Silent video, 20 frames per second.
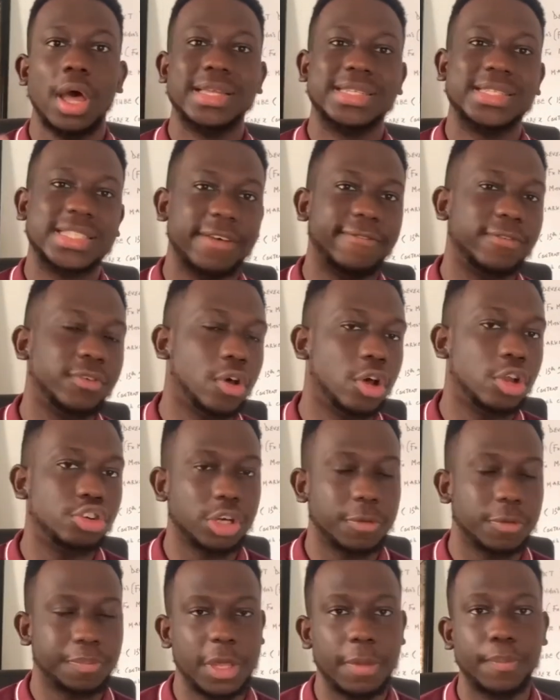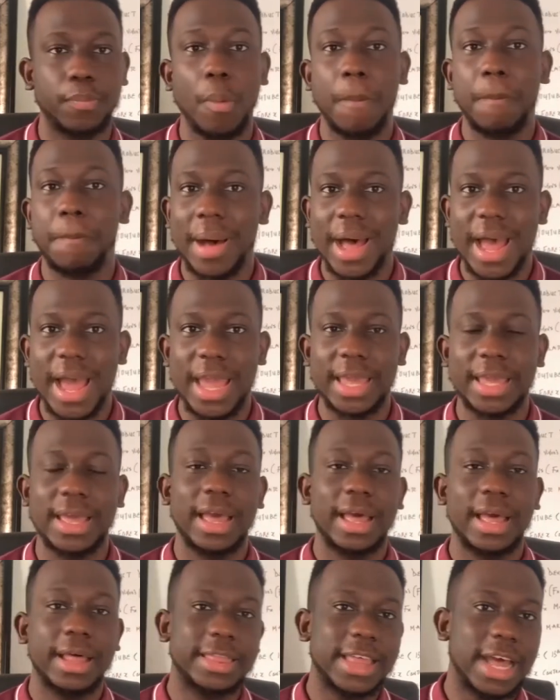700 people buy
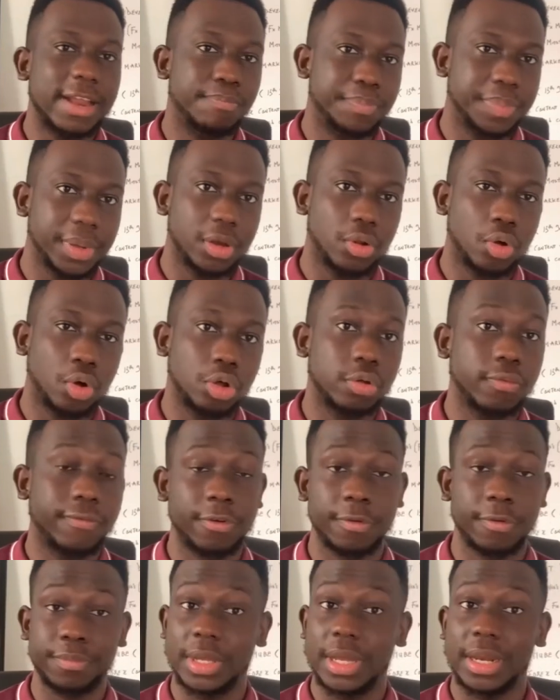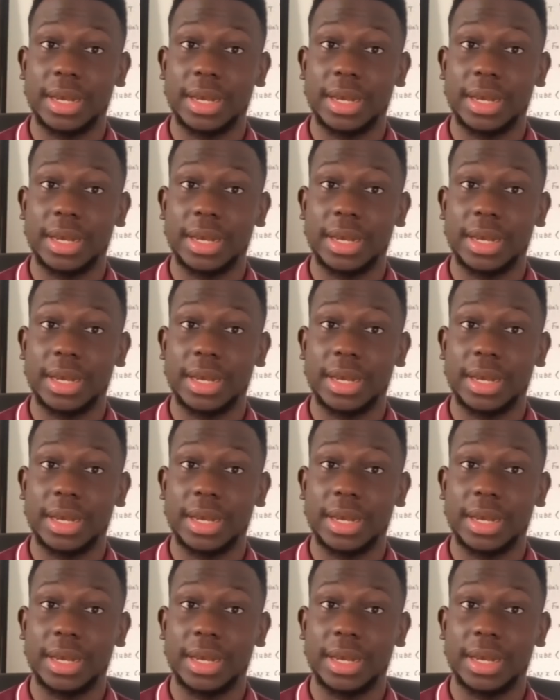that beard oil from you,